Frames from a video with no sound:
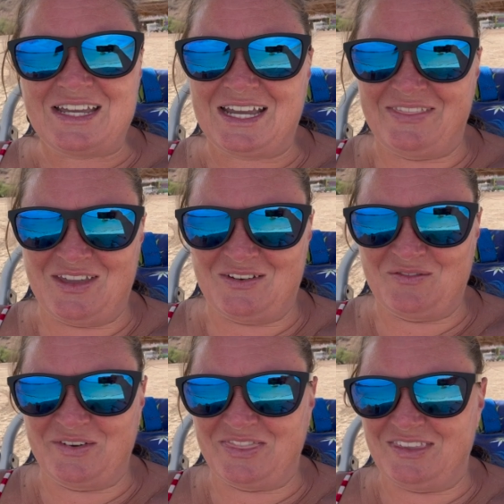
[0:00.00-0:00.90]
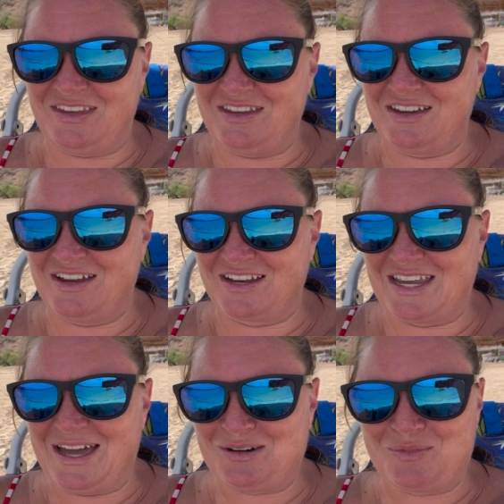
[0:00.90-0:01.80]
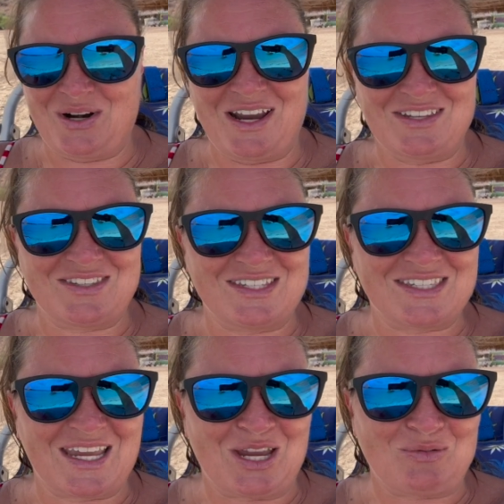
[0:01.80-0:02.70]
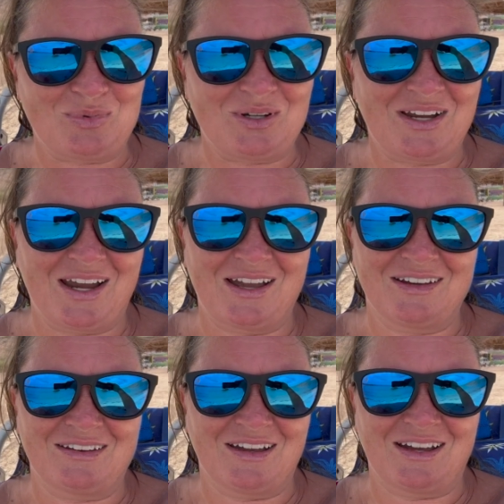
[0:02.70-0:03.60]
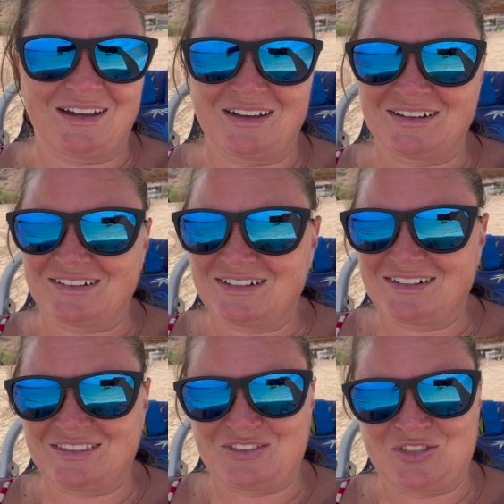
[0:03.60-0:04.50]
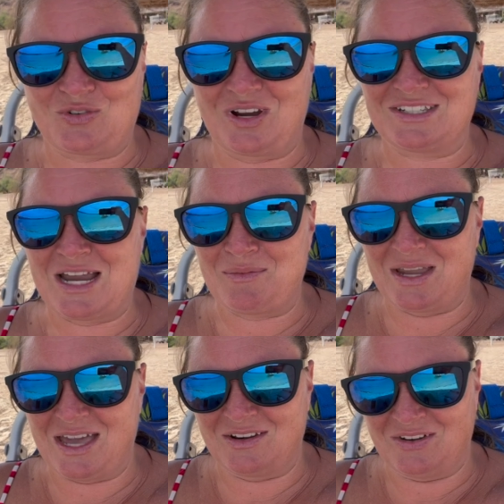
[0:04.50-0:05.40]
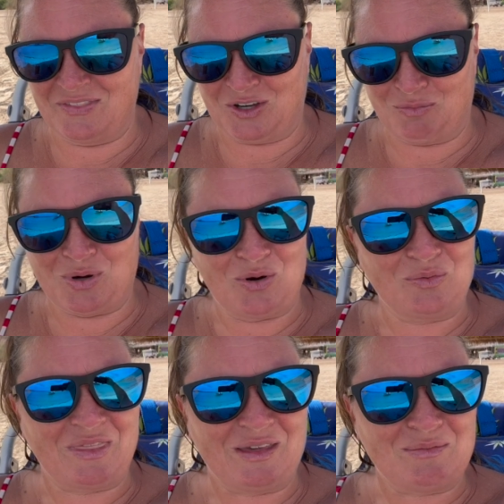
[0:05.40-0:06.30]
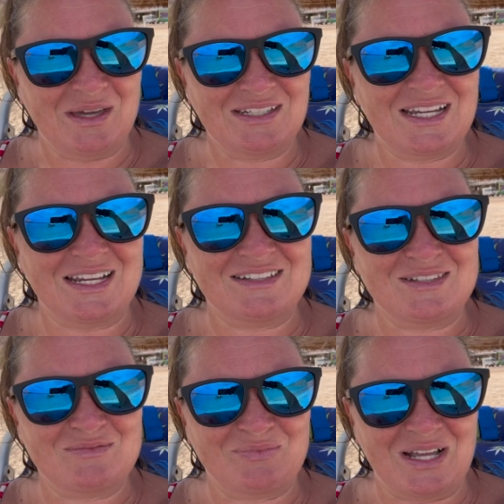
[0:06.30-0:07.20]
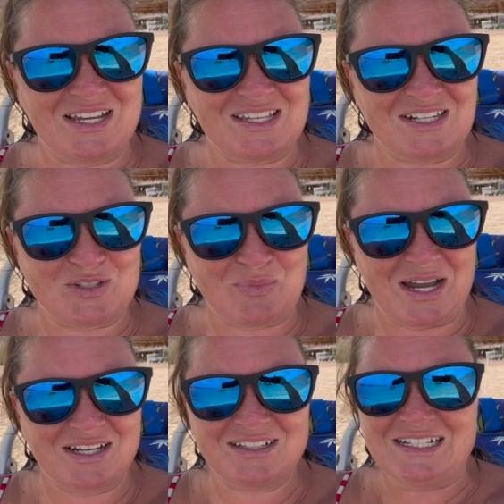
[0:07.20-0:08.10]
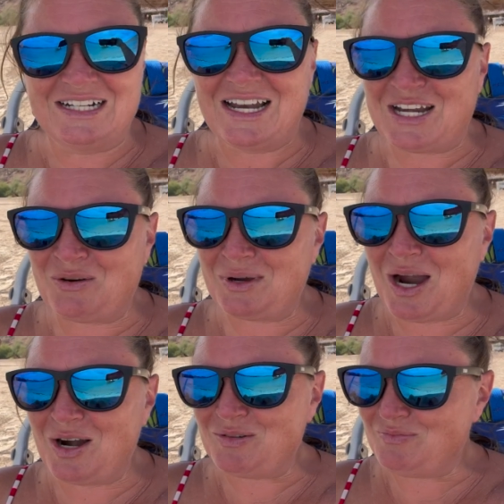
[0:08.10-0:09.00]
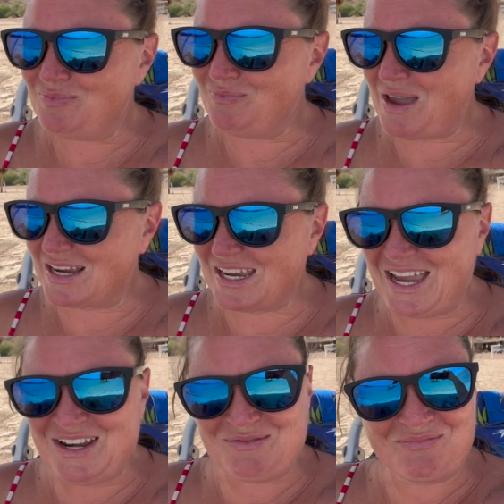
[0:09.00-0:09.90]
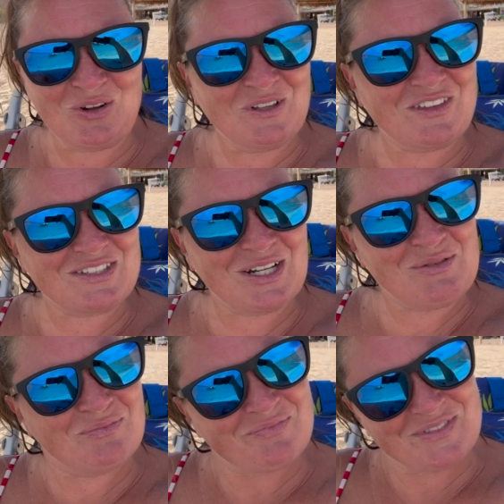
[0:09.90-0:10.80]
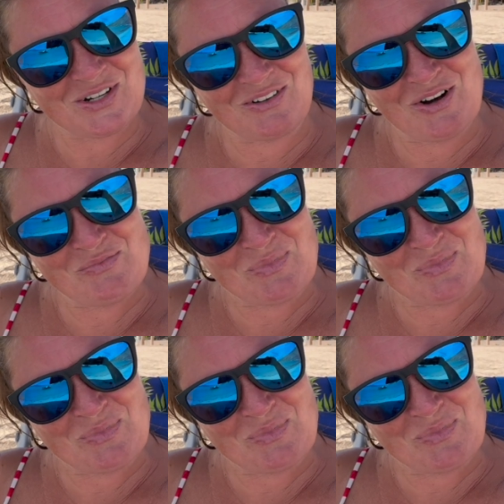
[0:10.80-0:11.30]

and then with the uh, catamaran seascape and uh, the great time we had on their boat with them that day in Playa Santispac. And here we are, back again, only this time in our own